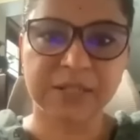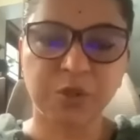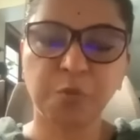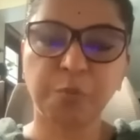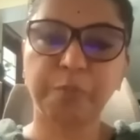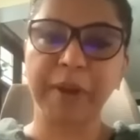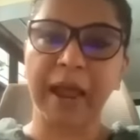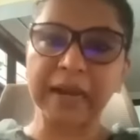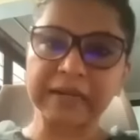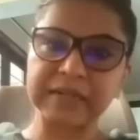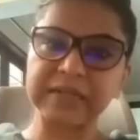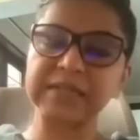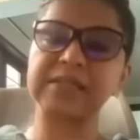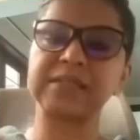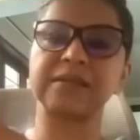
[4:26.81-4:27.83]
You
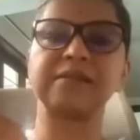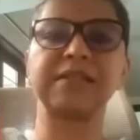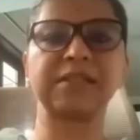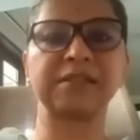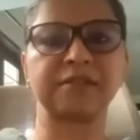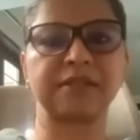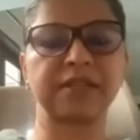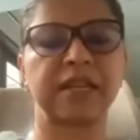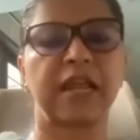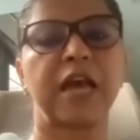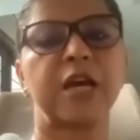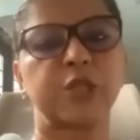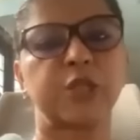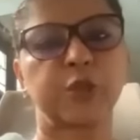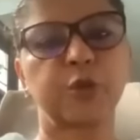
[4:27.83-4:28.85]
practice a certain,
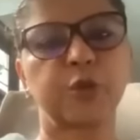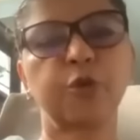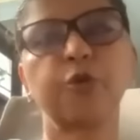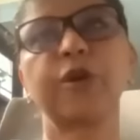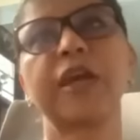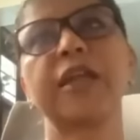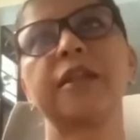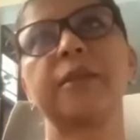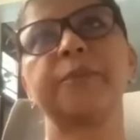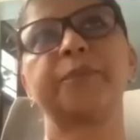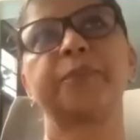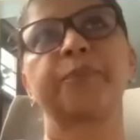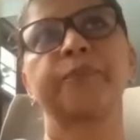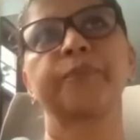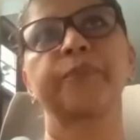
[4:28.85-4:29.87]
so you know, you can
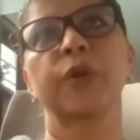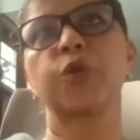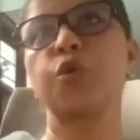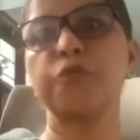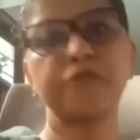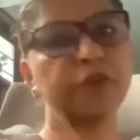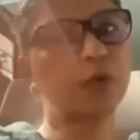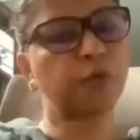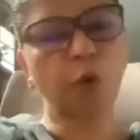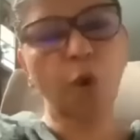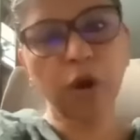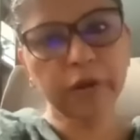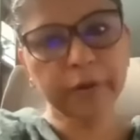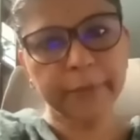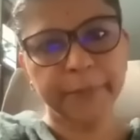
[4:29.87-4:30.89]
go for a
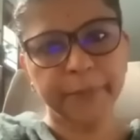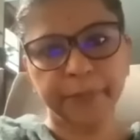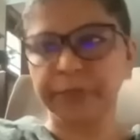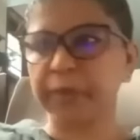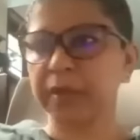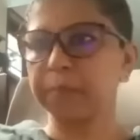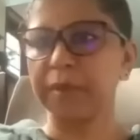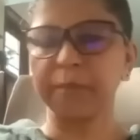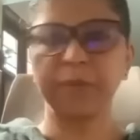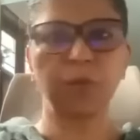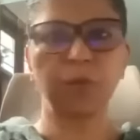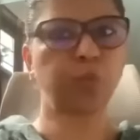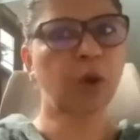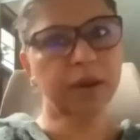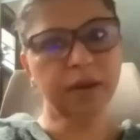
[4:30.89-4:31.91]
walk,
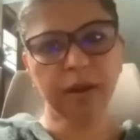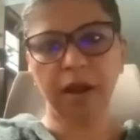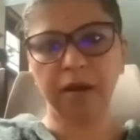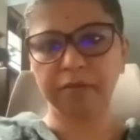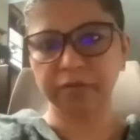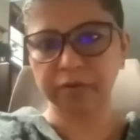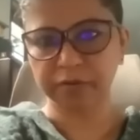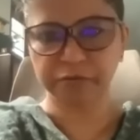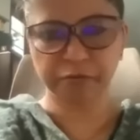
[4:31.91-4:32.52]
maybe 1 hour,